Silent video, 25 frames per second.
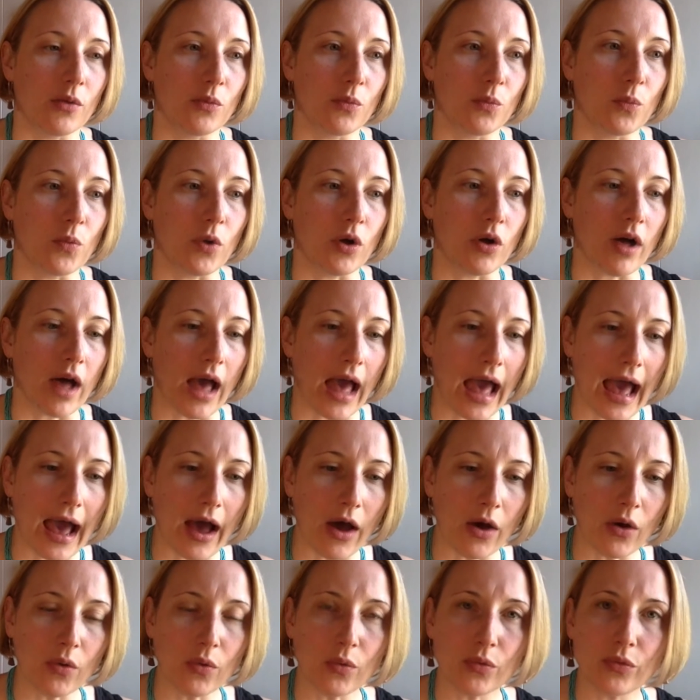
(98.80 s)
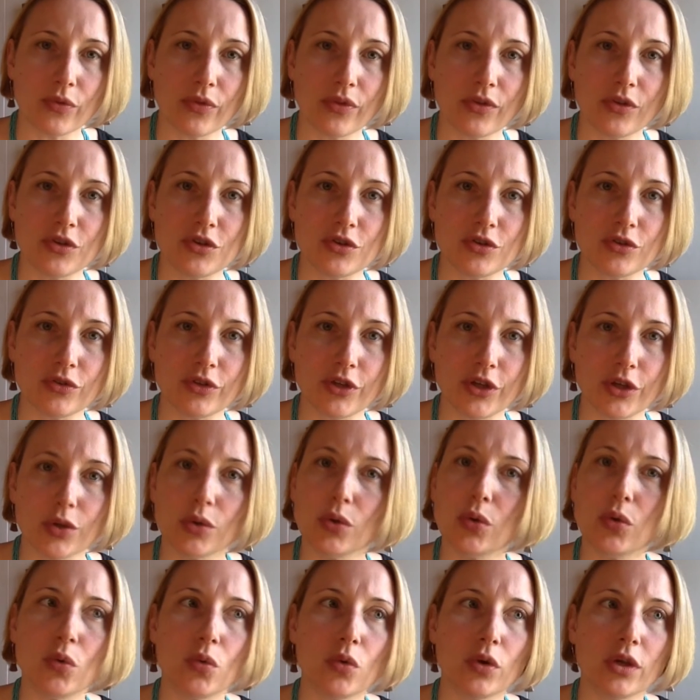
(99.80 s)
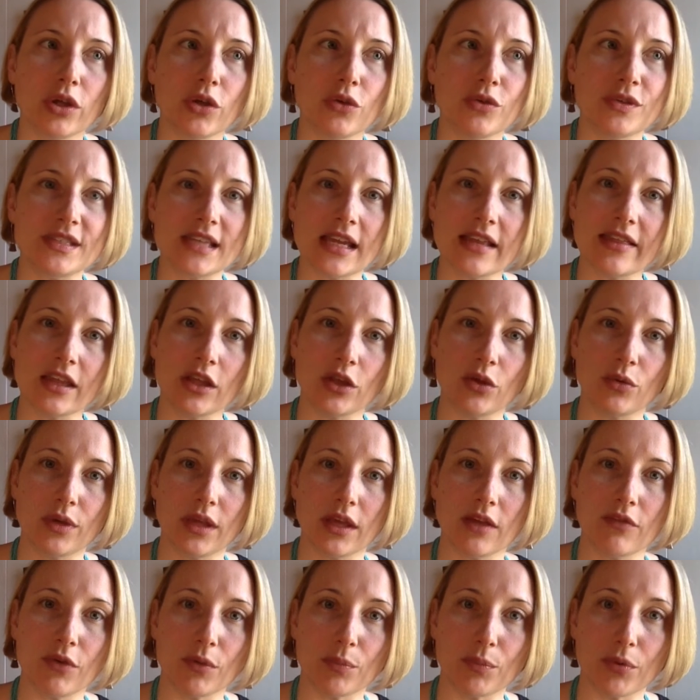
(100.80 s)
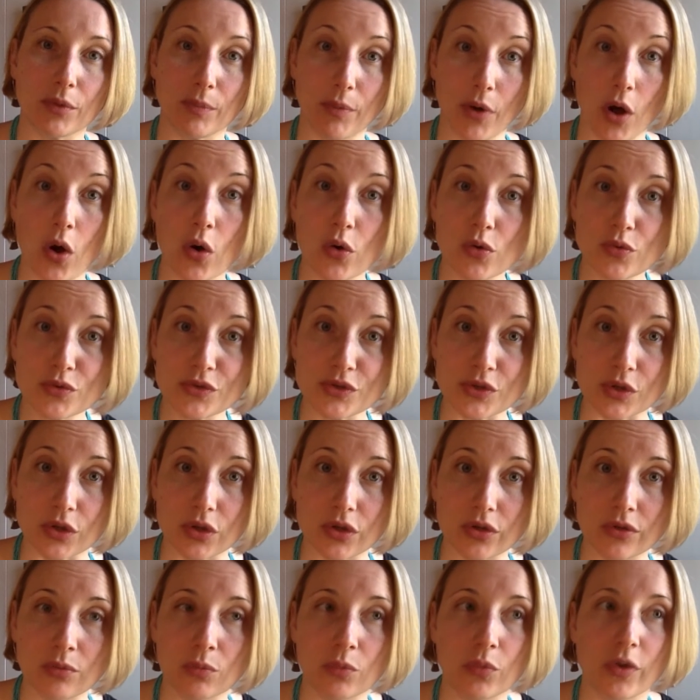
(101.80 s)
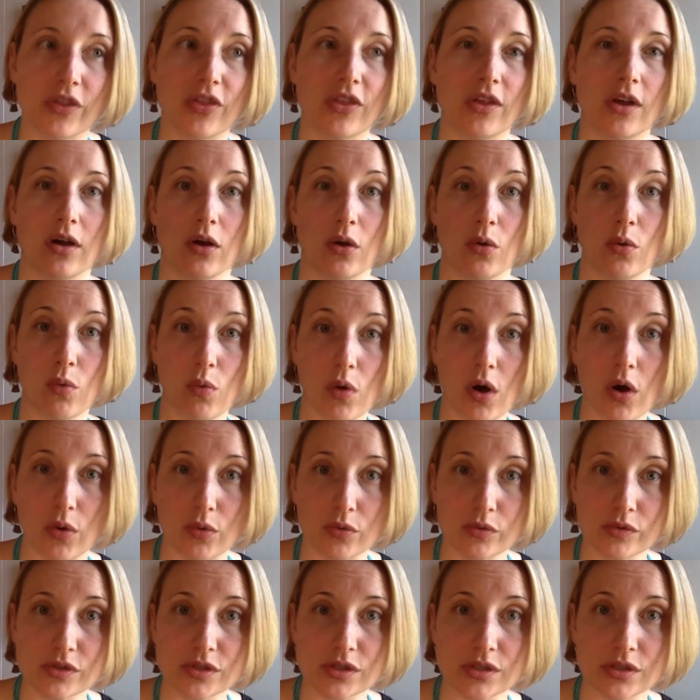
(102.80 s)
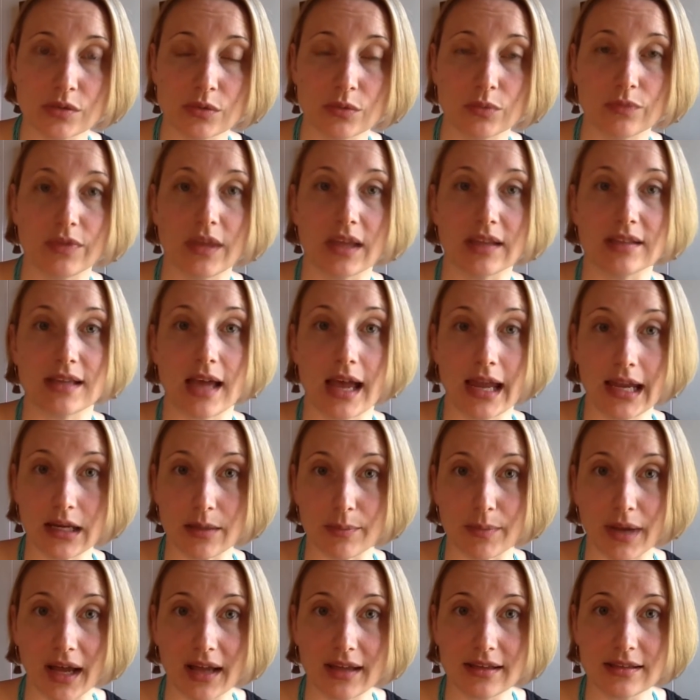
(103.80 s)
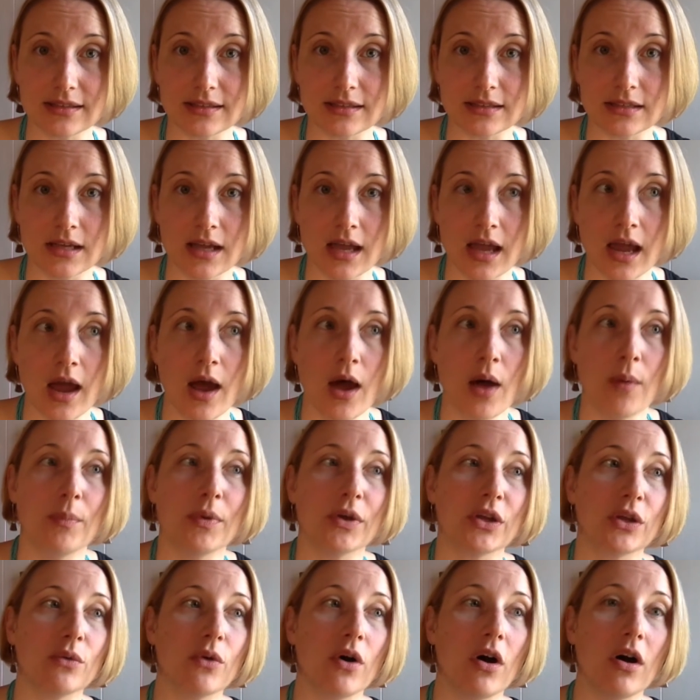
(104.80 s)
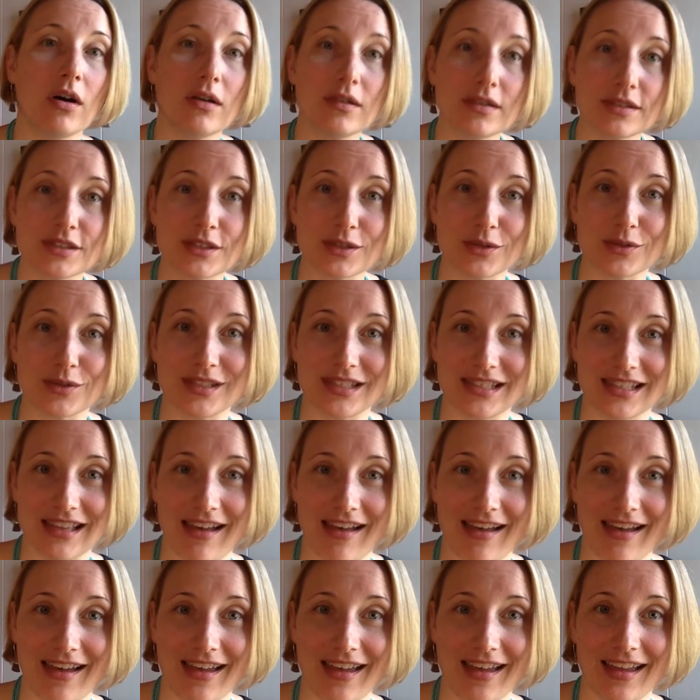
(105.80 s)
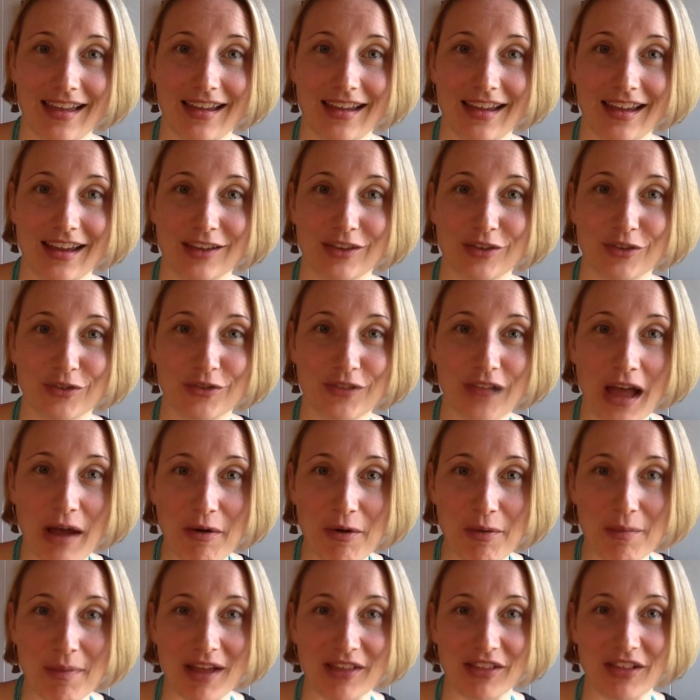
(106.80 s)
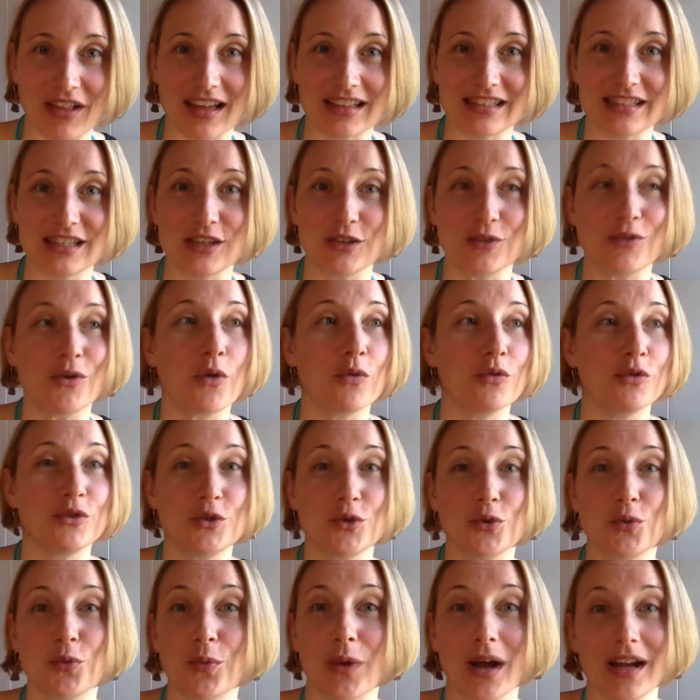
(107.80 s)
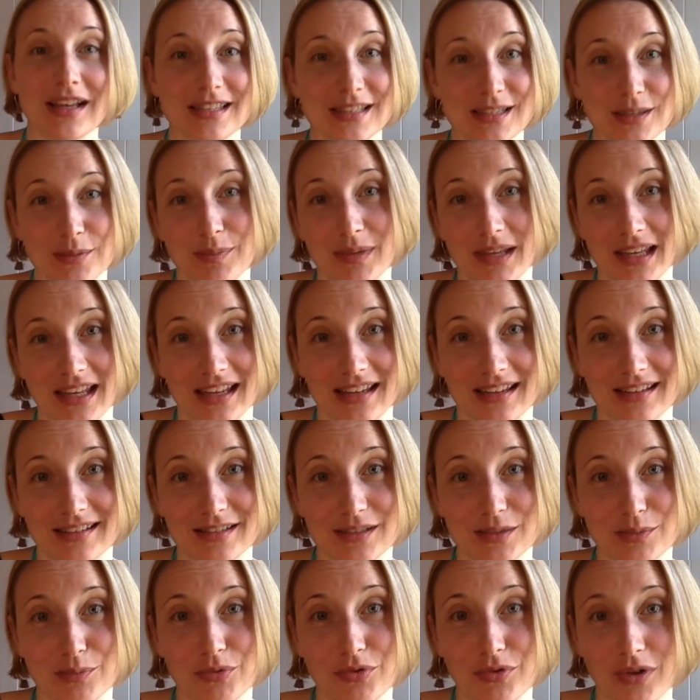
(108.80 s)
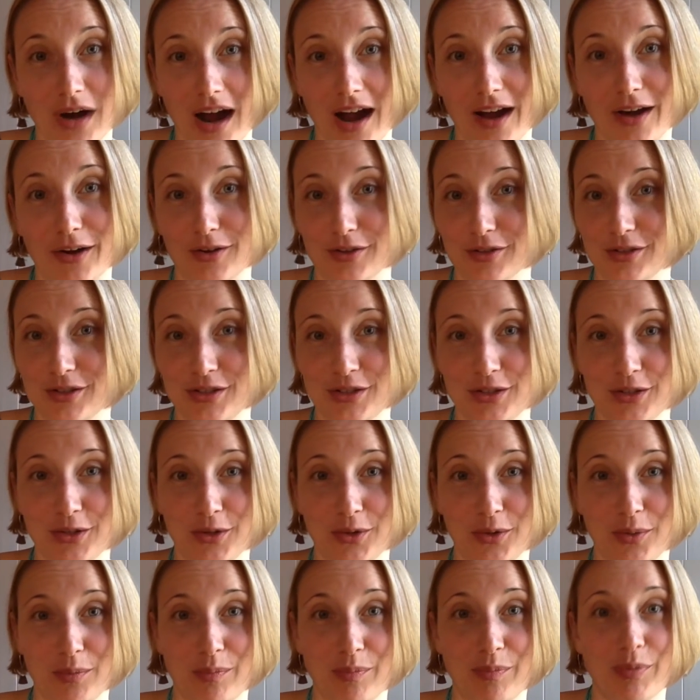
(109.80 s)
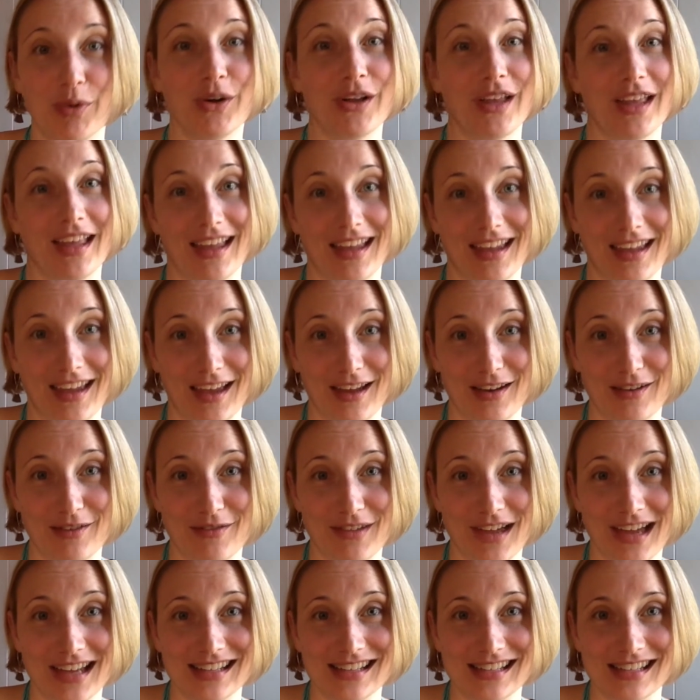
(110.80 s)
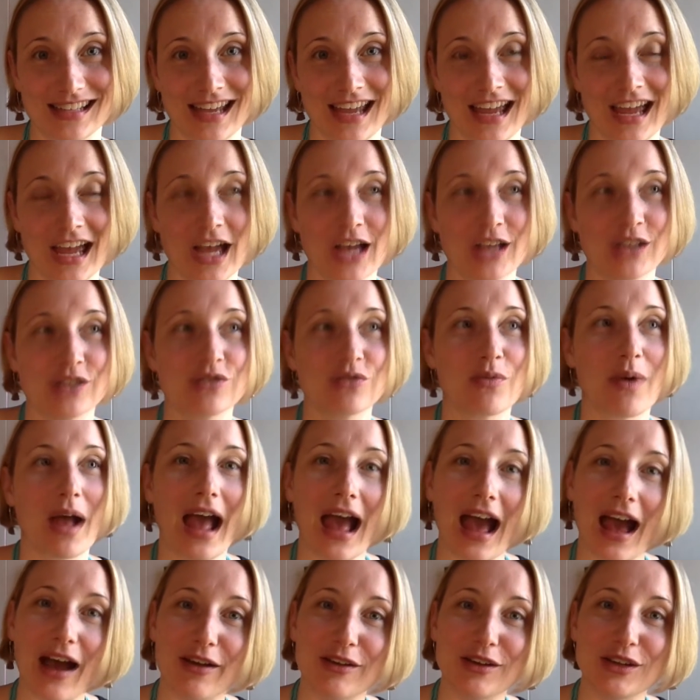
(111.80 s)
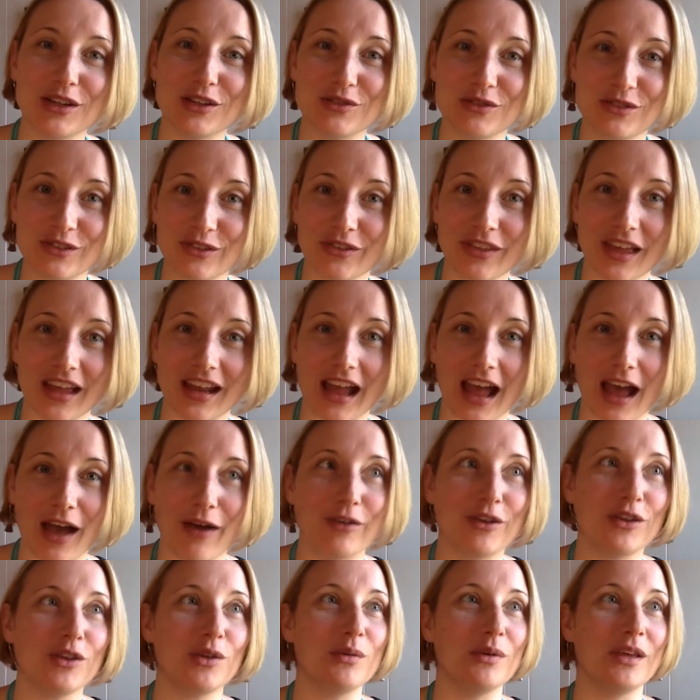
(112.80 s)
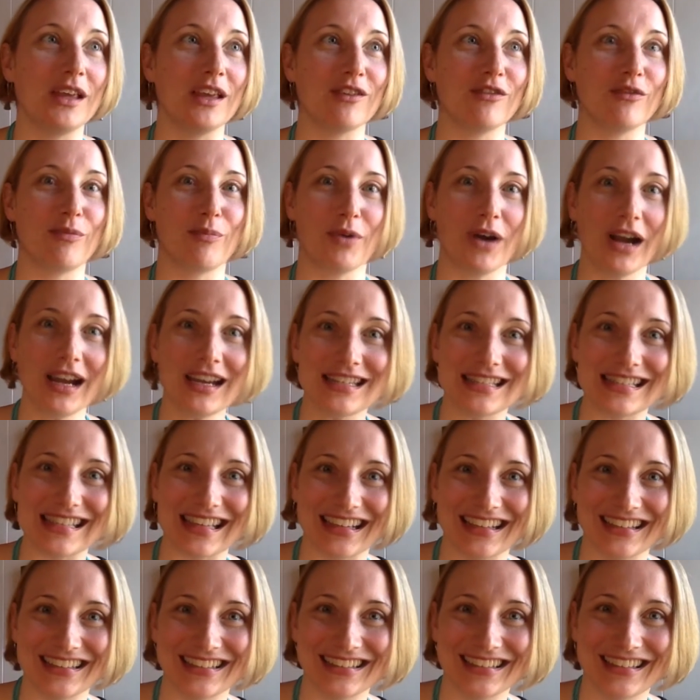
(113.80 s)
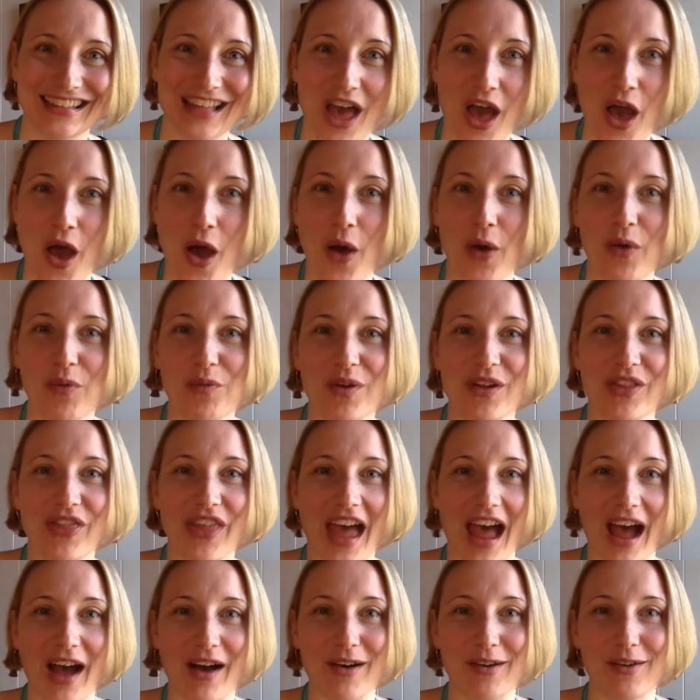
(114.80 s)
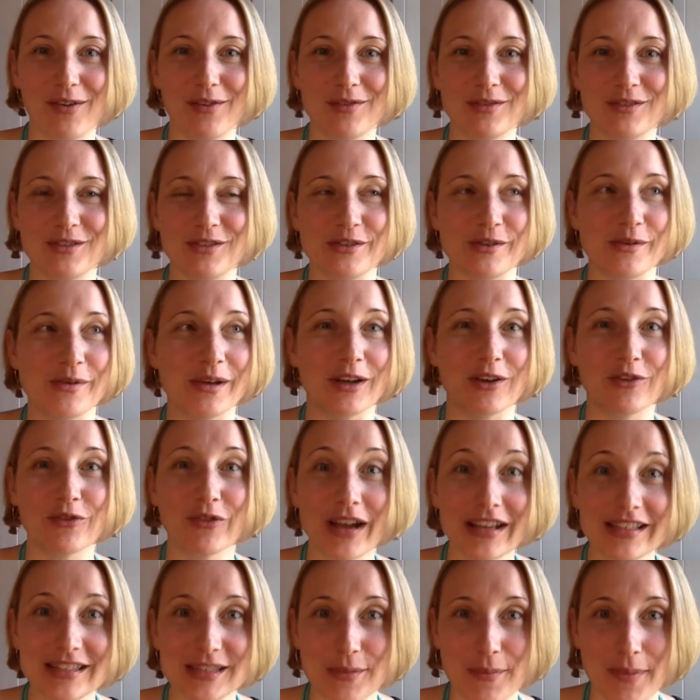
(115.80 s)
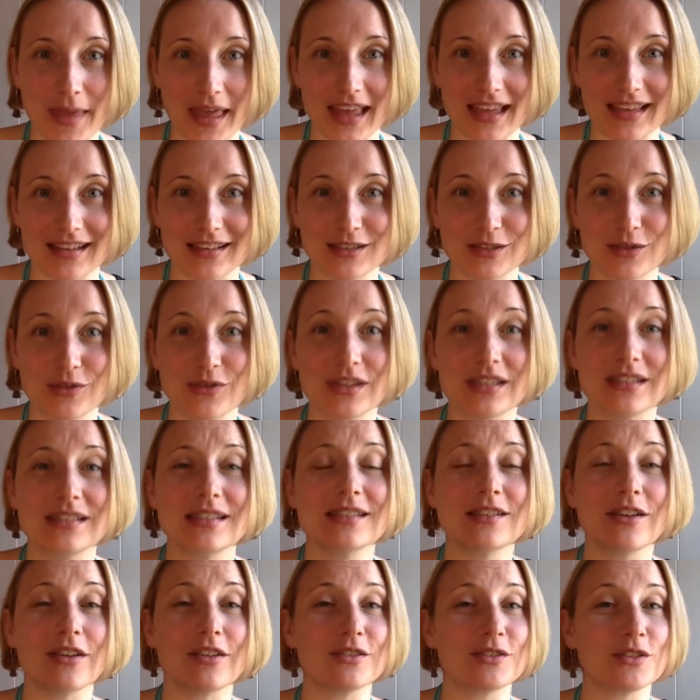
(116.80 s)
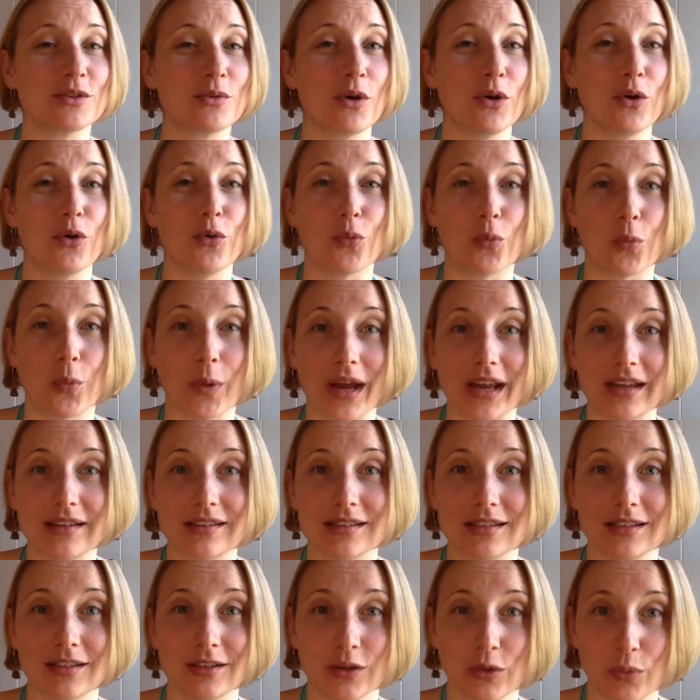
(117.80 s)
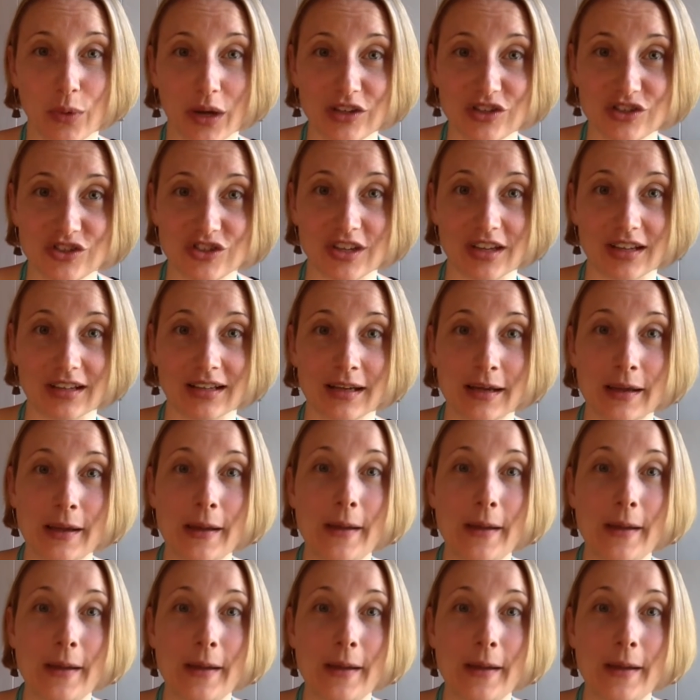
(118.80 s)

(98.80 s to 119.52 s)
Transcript: well, how do you say that you give a proposal with a quote that's itemized, but you also say in your flower math class that you don't do recipes prior to booking an event. So how do you do that? How do you give pricing without doing a recipe? So this is also a great question.